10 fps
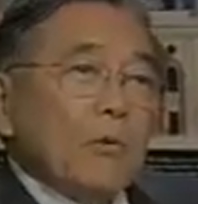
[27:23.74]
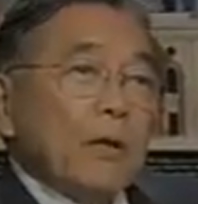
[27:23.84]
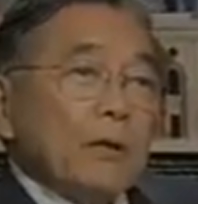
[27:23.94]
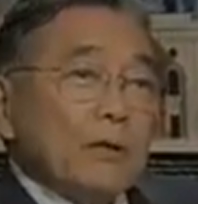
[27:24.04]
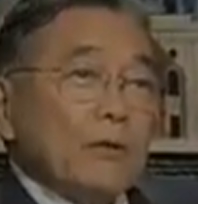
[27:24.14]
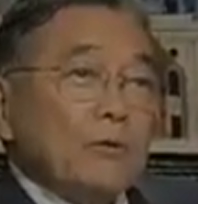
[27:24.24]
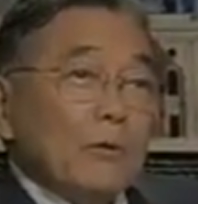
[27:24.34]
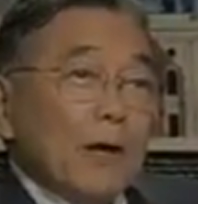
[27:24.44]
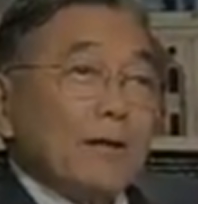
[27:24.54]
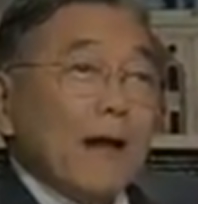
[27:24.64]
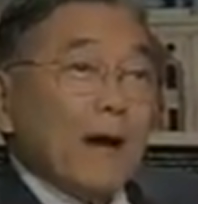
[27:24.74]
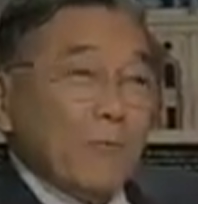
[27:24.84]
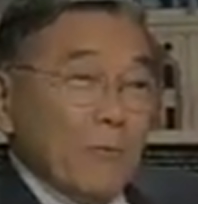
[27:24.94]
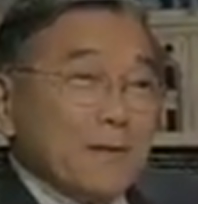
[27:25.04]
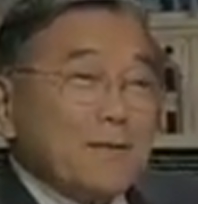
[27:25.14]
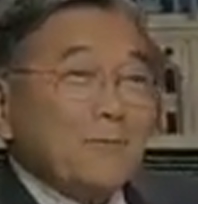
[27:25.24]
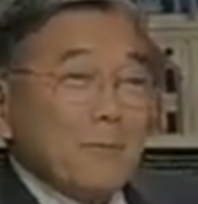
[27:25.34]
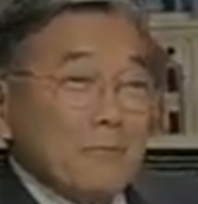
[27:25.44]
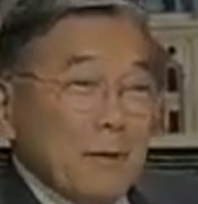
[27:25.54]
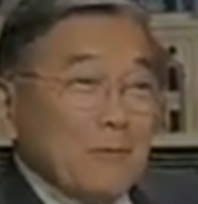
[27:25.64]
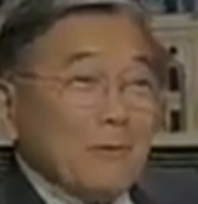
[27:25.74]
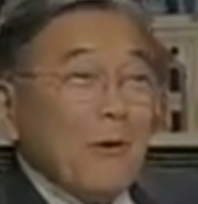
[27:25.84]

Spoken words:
Well, you know, Ron, I was a Republican.